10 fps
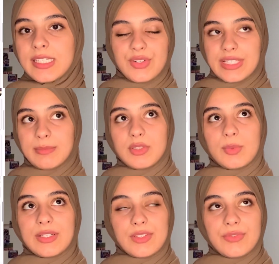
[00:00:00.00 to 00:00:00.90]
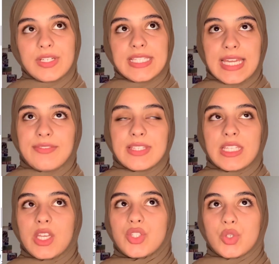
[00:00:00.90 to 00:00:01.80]
For example, one of the first cafes
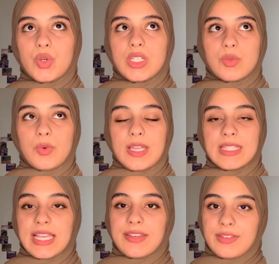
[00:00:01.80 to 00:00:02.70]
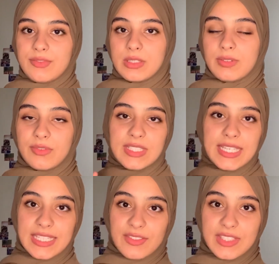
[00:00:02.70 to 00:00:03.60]
that I joined was like a 50-50
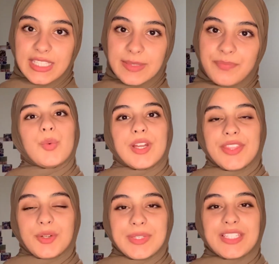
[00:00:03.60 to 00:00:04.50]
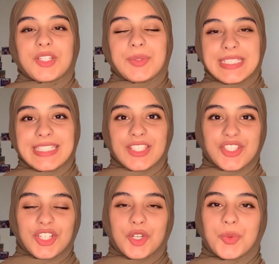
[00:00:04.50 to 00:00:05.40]
activity where there was a Korean
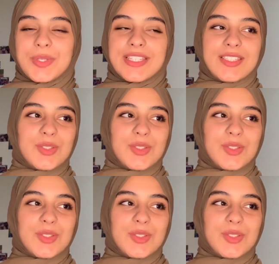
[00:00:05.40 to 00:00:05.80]
teacher who would